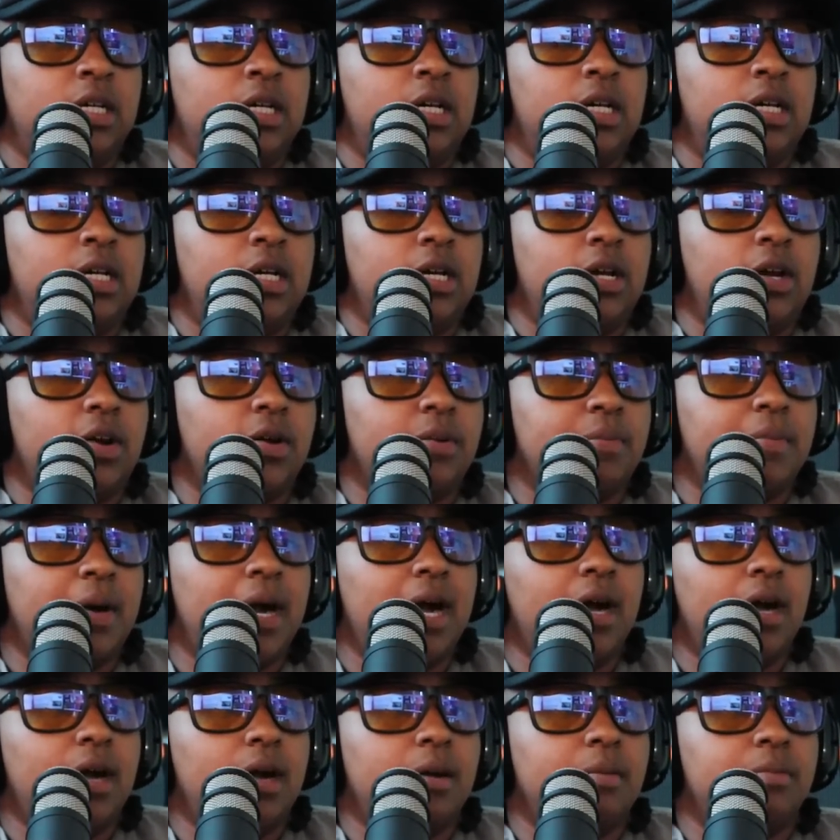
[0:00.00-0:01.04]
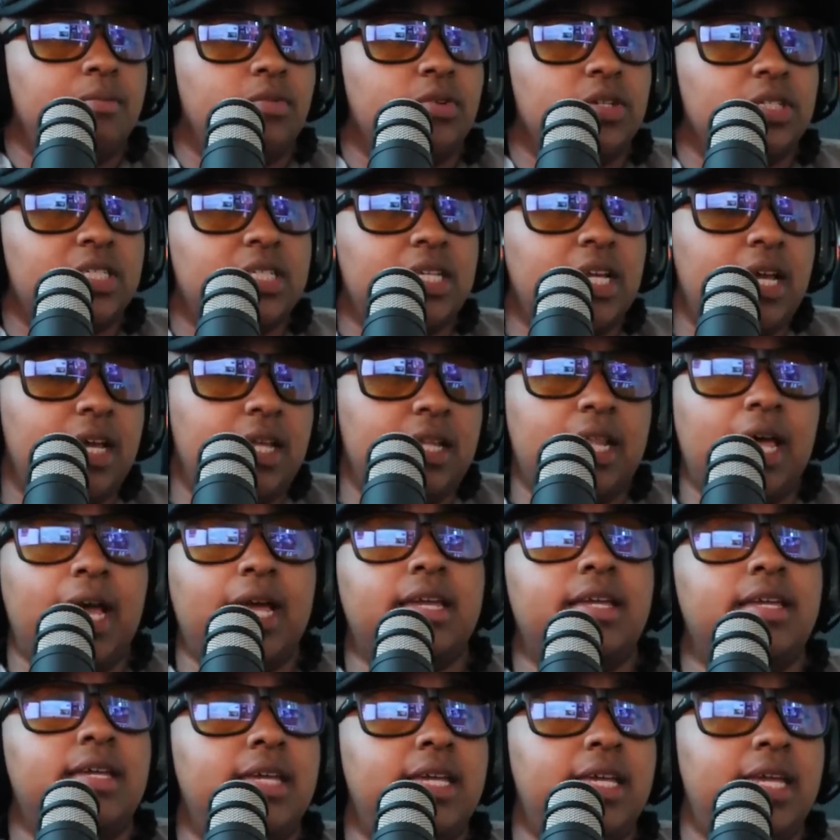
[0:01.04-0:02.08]
her mom was saying like
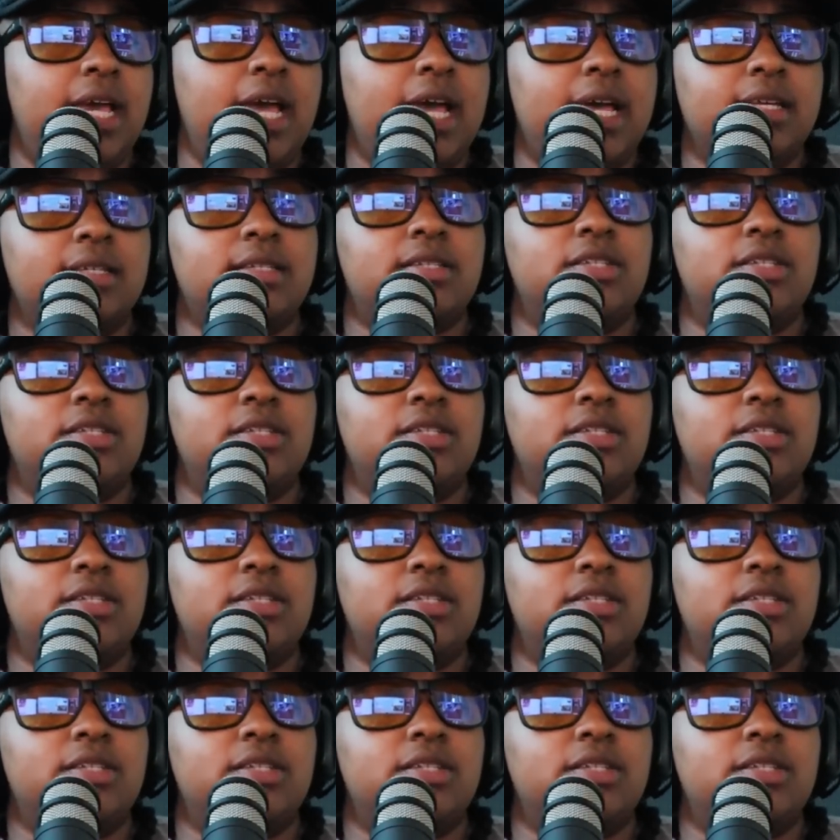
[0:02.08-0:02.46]
he has to